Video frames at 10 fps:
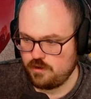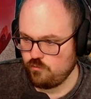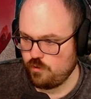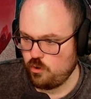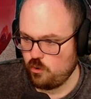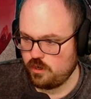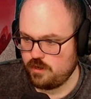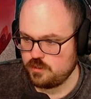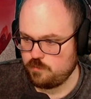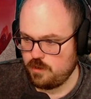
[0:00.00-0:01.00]
I need to
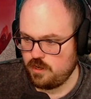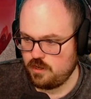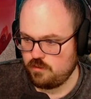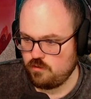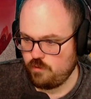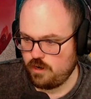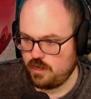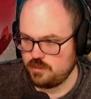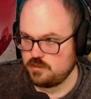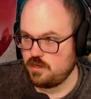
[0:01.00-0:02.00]
reorganize my the right
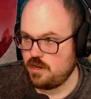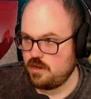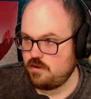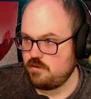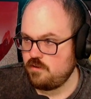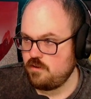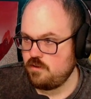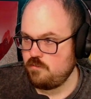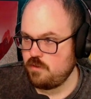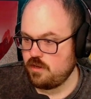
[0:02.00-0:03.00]
hand side
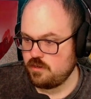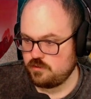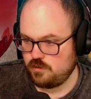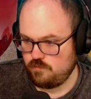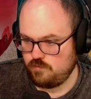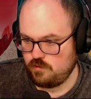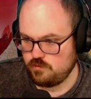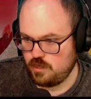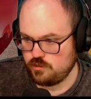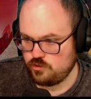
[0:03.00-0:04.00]
because if
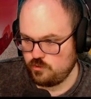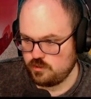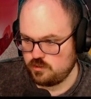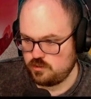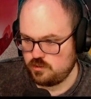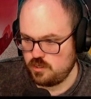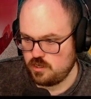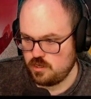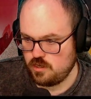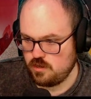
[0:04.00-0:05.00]
you as you can
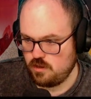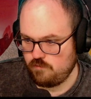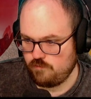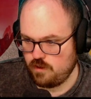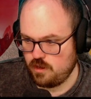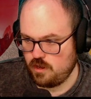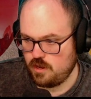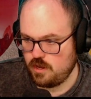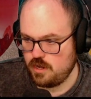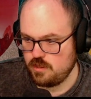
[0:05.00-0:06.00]
see, if I
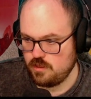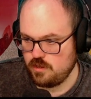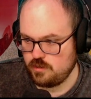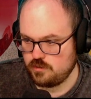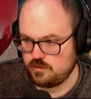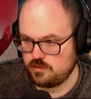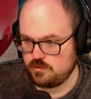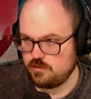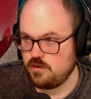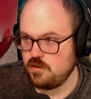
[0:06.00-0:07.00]
hide
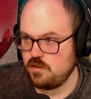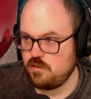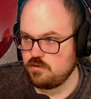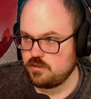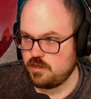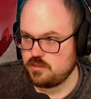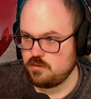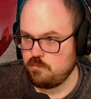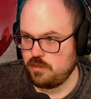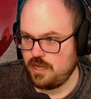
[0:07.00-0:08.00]
this, there's like
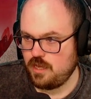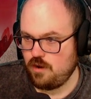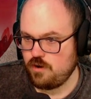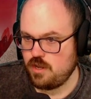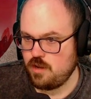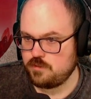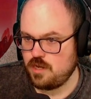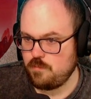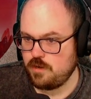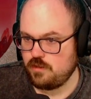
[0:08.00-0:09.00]
some blank area up
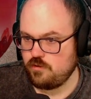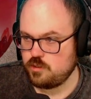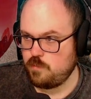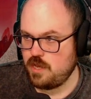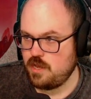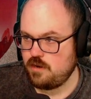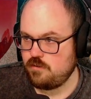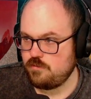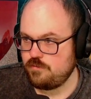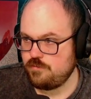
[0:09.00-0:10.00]
top and it looks bad.
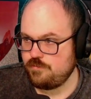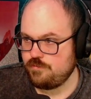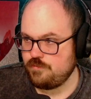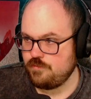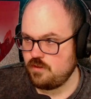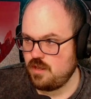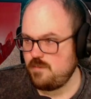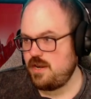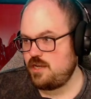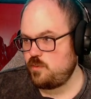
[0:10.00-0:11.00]

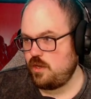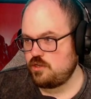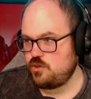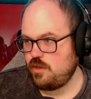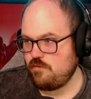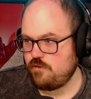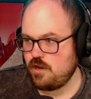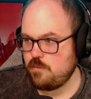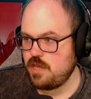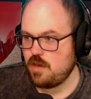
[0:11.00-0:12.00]
I mean, I guess we can just do that for
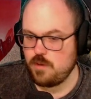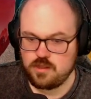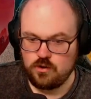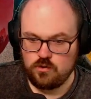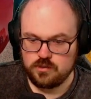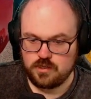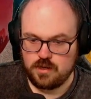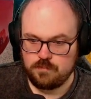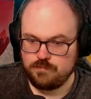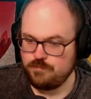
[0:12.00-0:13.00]
now. But hit the goal
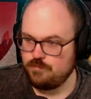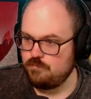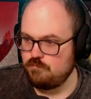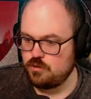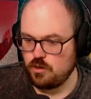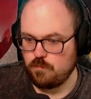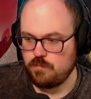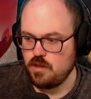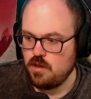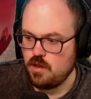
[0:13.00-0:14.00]
today. So
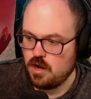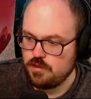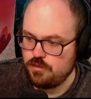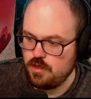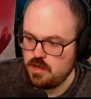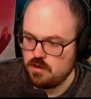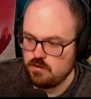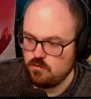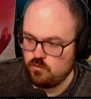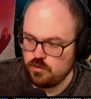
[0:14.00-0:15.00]
I think
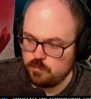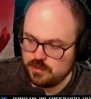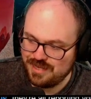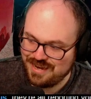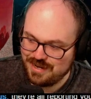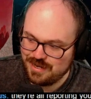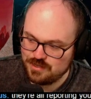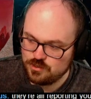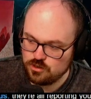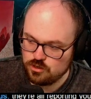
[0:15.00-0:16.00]
the plan
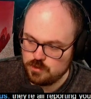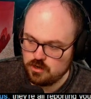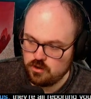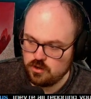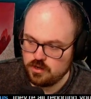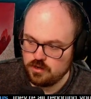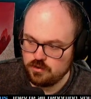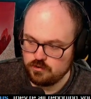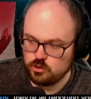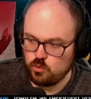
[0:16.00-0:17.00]
is to do it
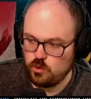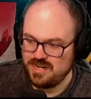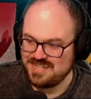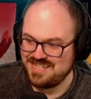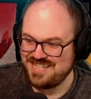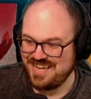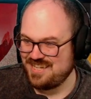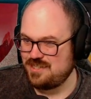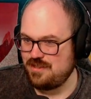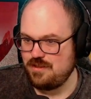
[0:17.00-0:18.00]
on the
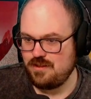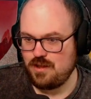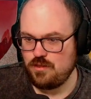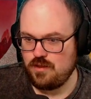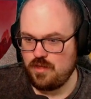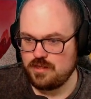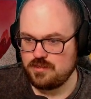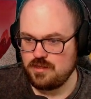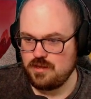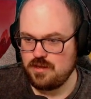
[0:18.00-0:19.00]
26th. I think
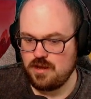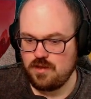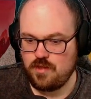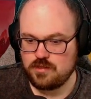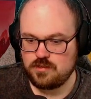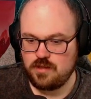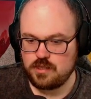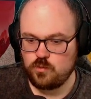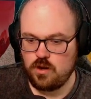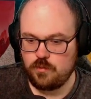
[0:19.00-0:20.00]
that's the uh, that's
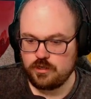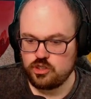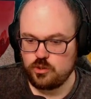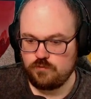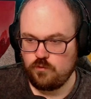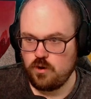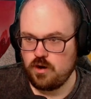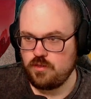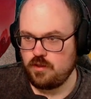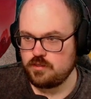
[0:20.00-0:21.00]
that's where I want to shoot for.
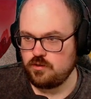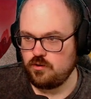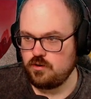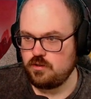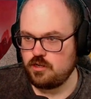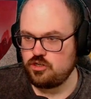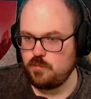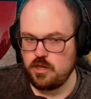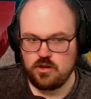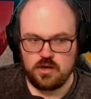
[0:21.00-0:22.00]
I think that's a good that
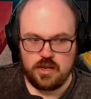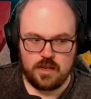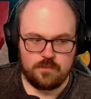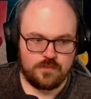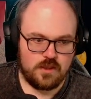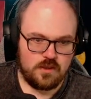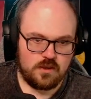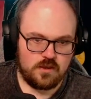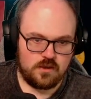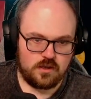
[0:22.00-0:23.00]
should be a good day.
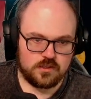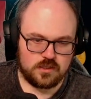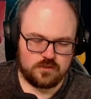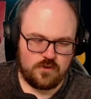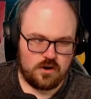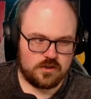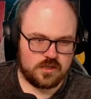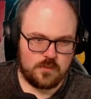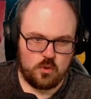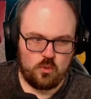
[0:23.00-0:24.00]
Because as far
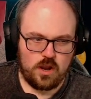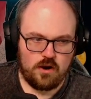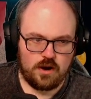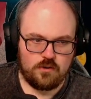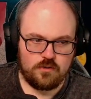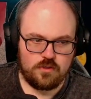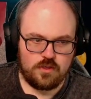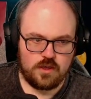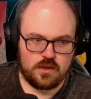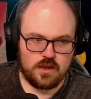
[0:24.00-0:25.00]
as I'm aware, I don't
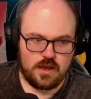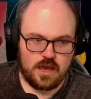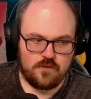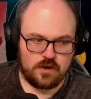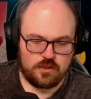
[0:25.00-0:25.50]
think I have